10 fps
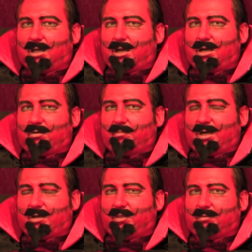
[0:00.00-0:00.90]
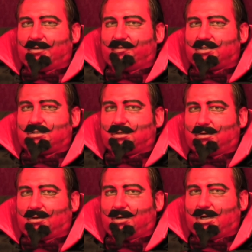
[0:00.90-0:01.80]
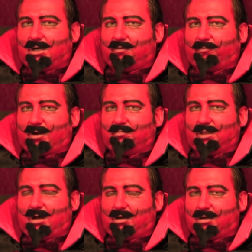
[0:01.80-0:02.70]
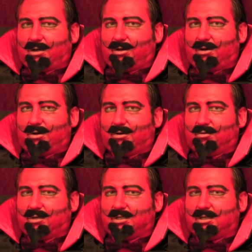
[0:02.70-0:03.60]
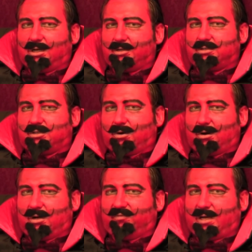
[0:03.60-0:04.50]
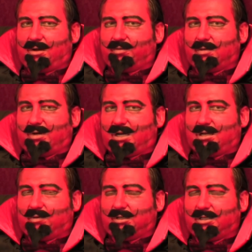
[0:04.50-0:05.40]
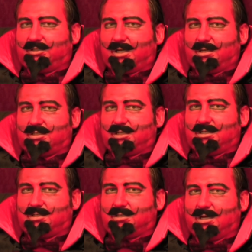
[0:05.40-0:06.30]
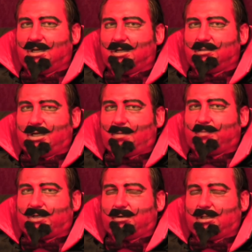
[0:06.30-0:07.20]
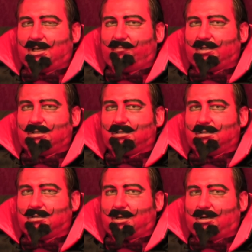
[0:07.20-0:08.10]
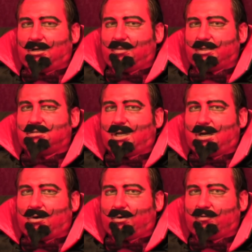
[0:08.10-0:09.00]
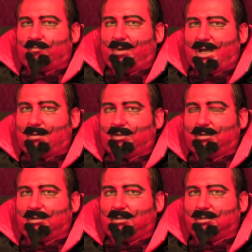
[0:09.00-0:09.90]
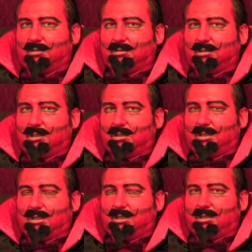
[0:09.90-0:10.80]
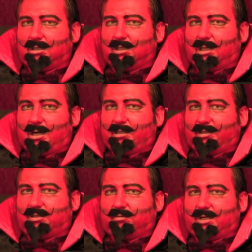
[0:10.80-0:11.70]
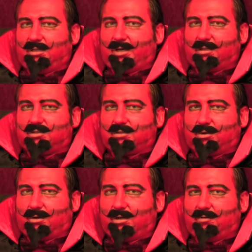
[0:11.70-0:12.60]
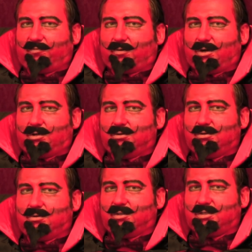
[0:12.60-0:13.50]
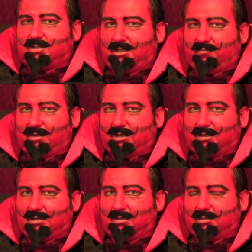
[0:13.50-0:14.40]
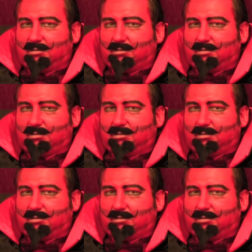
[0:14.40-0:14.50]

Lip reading: And I remind them of a story from long ago. A story found in the Bible at Genesis chapter 11 called the Tower of Babel. I'd like to read that story for you this evening.